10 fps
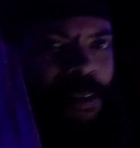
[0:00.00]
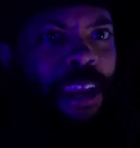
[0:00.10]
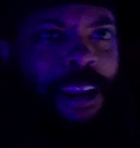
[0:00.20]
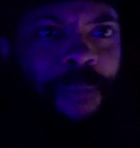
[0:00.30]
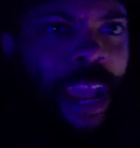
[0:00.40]

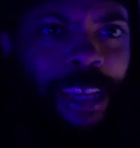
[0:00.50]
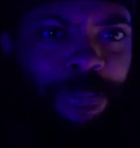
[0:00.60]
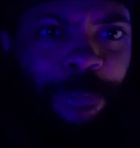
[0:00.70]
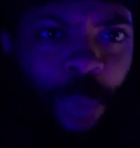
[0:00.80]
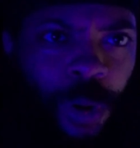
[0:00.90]
Anybody
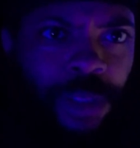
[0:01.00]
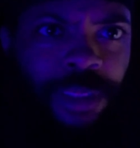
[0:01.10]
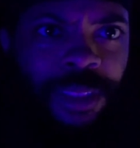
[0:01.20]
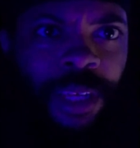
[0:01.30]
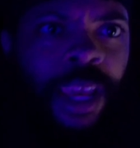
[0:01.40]
of
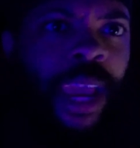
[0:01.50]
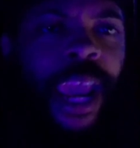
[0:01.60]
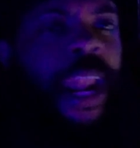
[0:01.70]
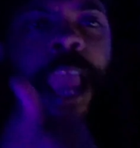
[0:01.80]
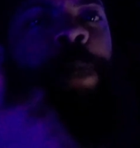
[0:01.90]
importance?
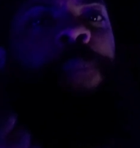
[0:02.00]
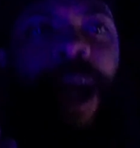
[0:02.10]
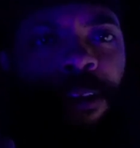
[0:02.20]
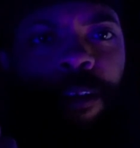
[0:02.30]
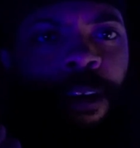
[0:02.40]
It ain't
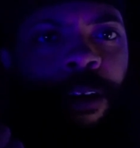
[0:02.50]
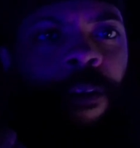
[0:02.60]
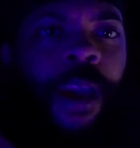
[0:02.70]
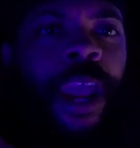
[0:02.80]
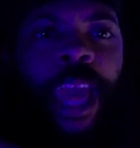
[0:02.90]

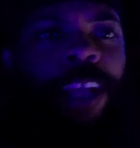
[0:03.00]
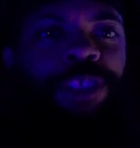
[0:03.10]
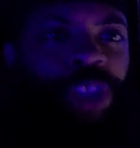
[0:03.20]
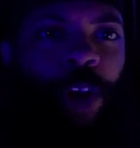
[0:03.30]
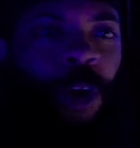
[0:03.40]
Bakugo. It ain't
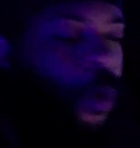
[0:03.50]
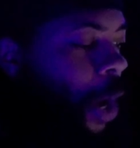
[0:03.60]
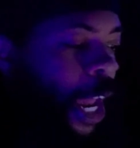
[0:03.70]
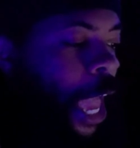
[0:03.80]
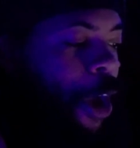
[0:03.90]
Shoto.
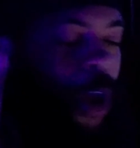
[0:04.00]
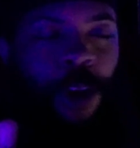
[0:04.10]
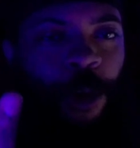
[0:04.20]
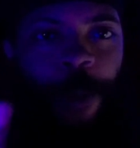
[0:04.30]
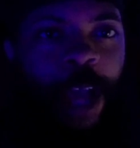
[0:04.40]
It ain't
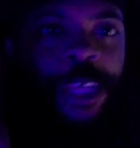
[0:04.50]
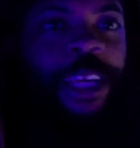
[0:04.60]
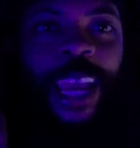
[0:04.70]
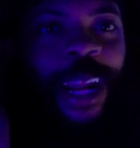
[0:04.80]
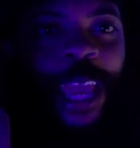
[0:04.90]

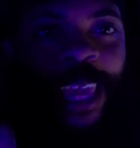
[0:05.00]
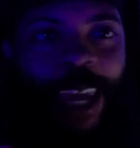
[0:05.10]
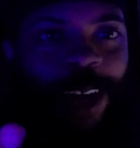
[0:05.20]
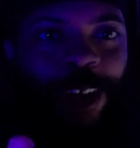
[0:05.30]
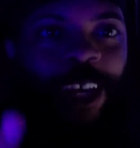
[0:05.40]
Uraraka. It
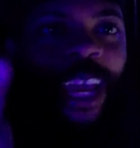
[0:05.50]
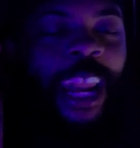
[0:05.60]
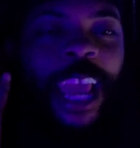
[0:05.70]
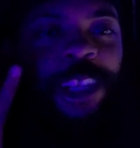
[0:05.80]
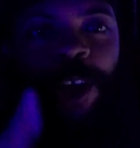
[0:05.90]
ain't Ida.
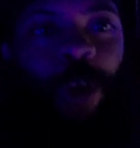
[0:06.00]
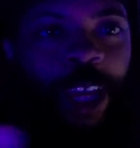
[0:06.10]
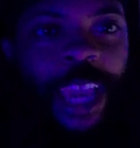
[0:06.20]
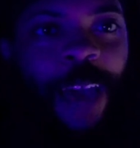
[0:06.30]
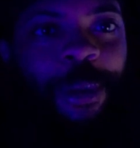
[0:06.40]
It ain't
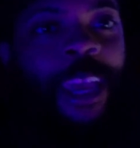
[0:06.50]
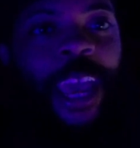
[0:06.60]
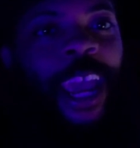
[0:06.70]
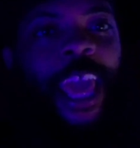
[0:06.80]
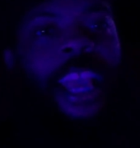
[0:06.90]
Tokoyami.
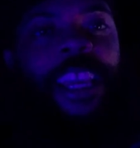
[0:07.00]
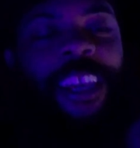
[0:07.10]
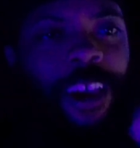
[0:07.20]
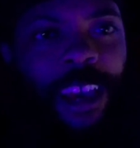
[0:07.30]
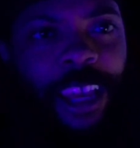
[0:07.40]
It ain't
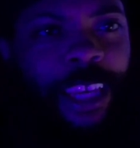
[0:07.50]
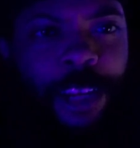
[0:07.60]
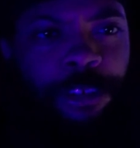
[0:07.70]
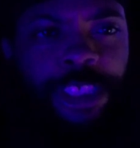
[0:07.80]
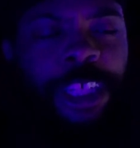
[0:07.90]

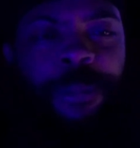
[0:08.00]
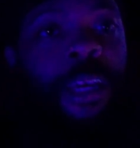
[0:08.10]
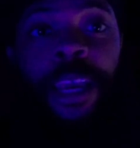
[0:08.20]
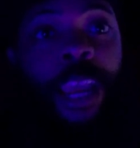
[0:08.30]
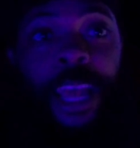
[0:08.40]

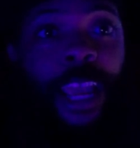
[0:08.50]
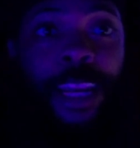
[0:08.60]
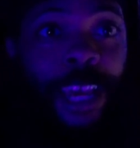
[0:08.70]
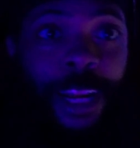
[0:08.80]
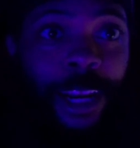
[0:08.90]
Kirishima. It
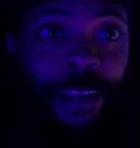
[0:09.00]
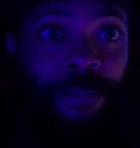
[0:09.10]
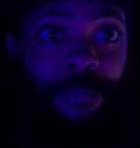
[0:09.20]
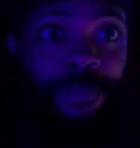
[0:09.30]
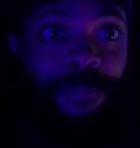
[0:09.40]
ain't none of them.